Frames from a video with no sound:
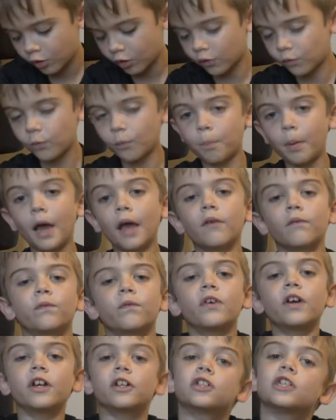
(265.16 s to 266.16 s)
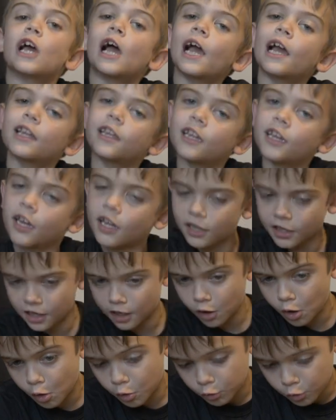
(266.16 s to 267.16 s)
third pet fish. I didn't
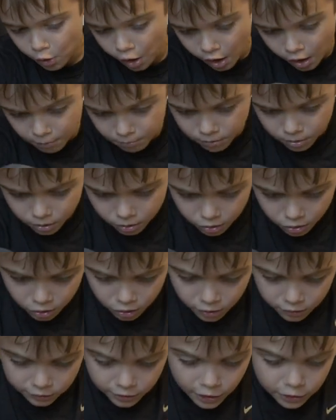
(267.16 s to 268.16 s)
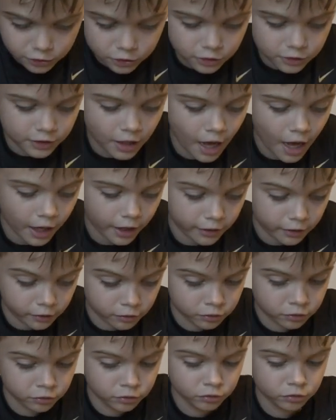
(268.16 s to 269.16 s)
kill them. They just died.
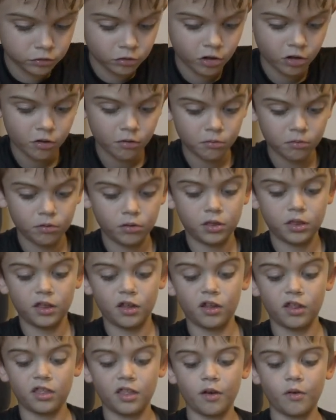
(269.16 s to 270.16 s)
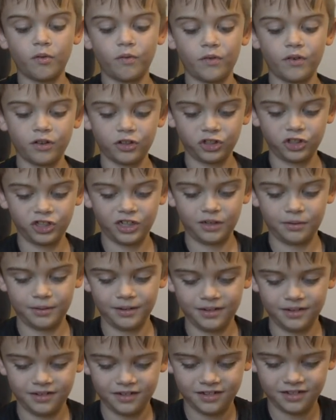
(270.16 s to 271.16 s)
Okay, before we put They're all really the stuff
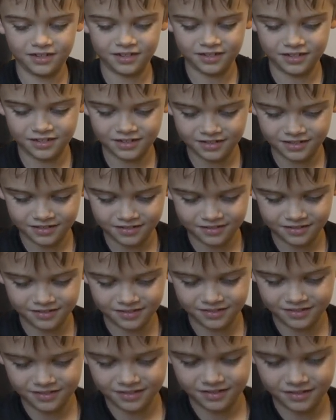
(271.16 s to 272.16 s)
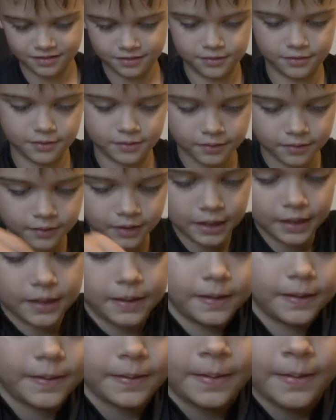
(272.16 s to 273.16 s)
in there, let's figure out where
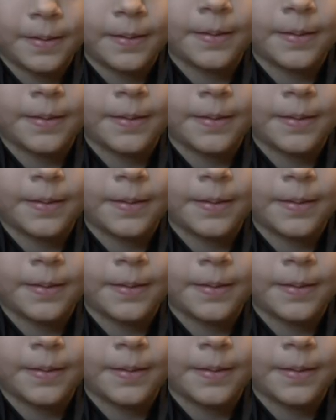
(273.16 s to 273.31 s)
this is